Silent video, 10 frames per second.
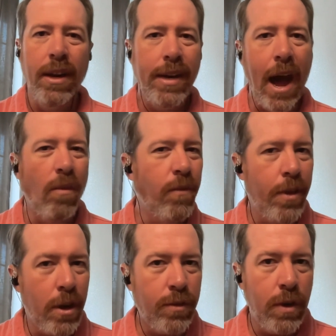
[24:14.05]
Now, for
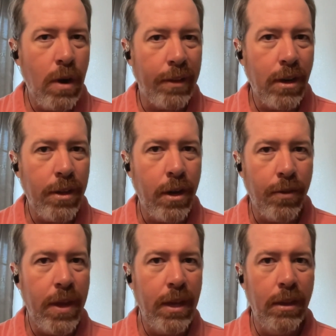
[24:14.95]
those of you out there that are
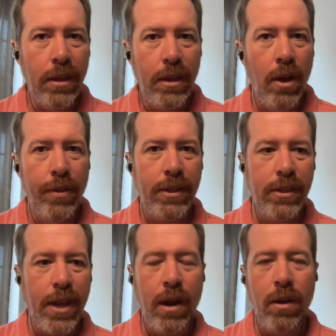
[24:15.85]
thinking that, this is
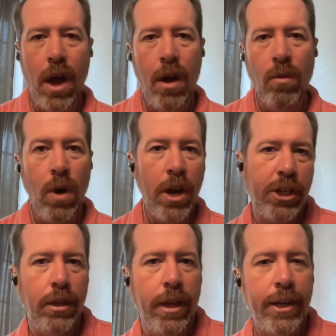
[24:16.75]
like
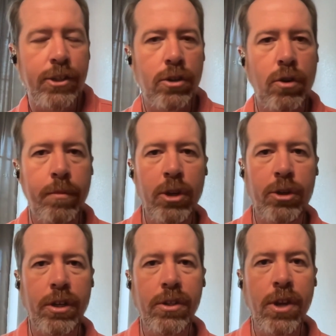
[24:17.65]
Russian Linux
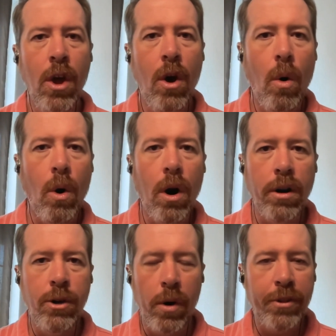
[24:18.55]
distributions or
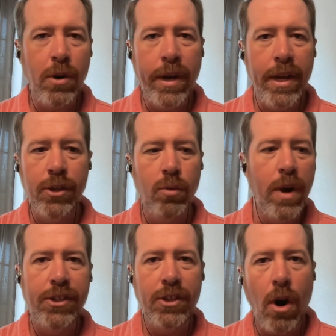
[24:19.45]
North Korea's
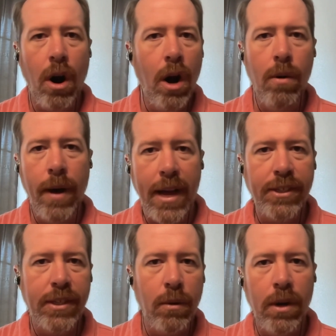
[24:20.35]
Red Star OS
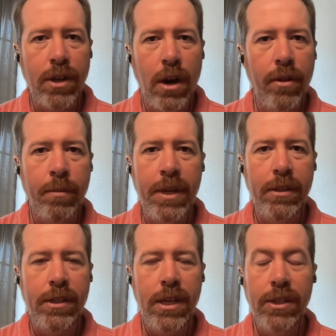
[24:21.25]
that runs on all their
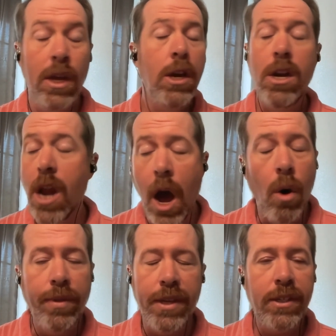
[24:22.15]
PCs.
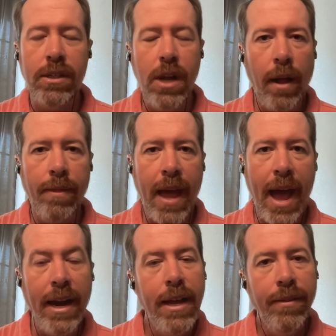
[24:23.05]
No, this is not
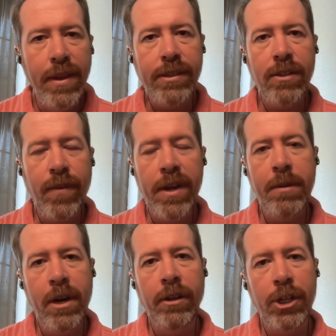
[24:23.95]
that. This is
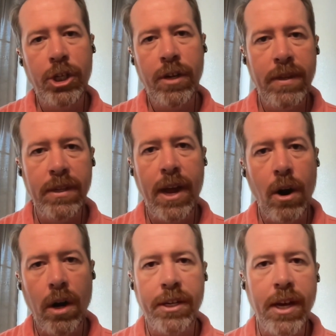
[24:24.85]
fundamentally shifting that
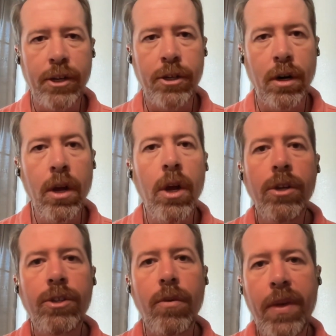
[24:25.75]
architecture.
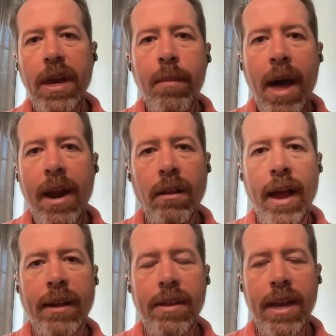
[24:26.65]
So think about it
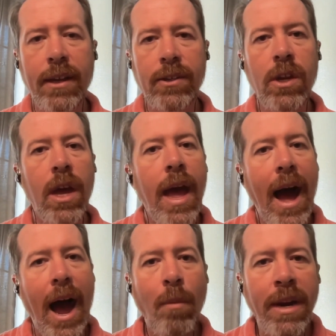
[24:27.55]
like this.
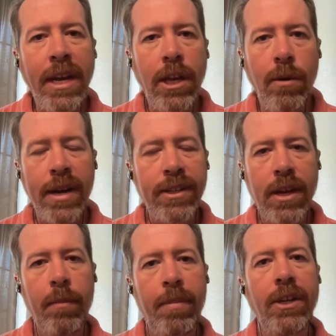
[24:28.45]
How many U.S.
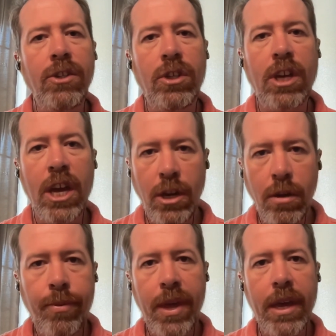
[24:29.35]
companies can you
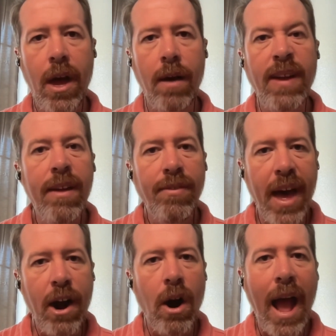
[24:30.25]
think of
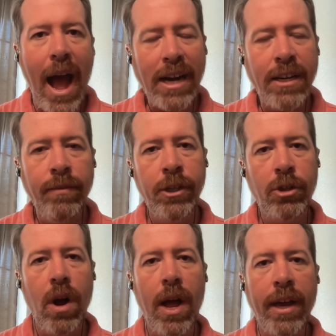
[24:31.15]
that are actively
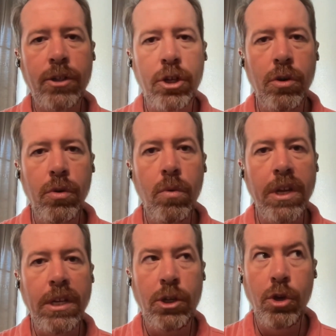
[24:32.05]
trying to
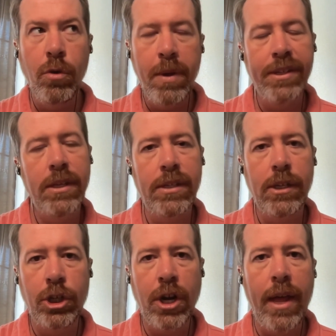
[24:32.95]
do business
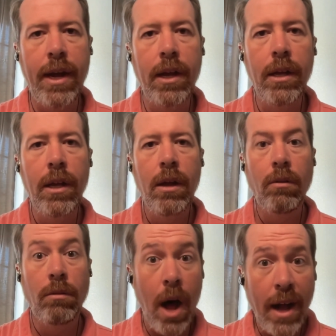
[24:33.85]
in China?
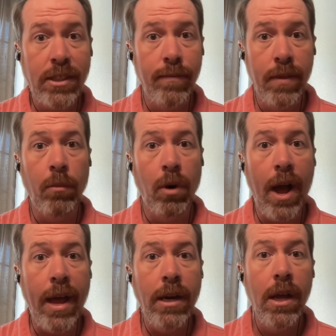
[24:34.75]
Lots of them,
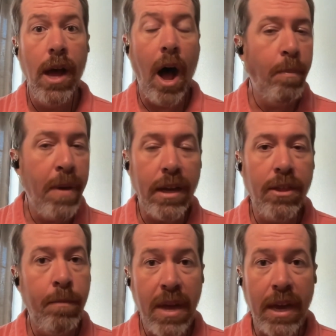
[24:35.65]
right? I'll pick
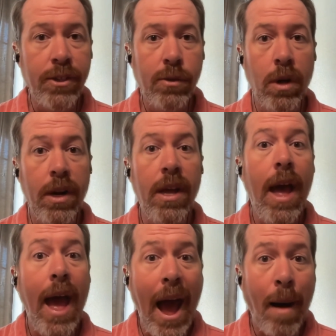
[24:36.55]
the biggest one,
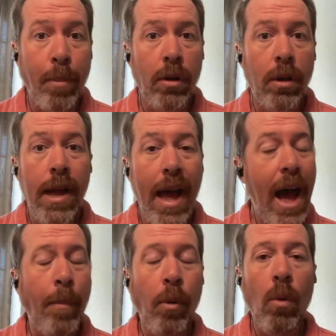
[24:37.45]
Apple.
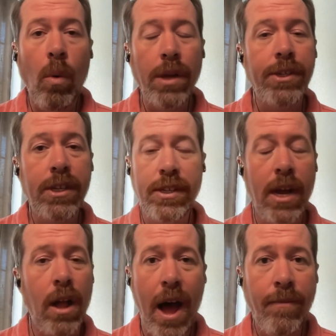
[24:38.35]
Apple wants to
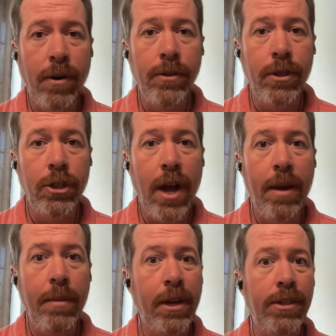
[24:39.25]
sell iPhones in China
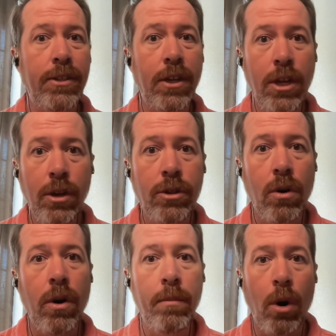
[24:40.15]
because it's a huge
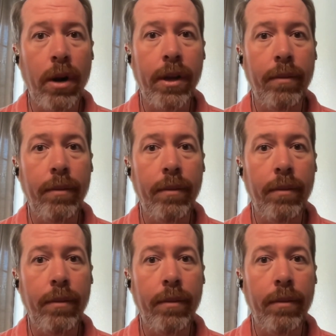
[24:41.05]
growing market.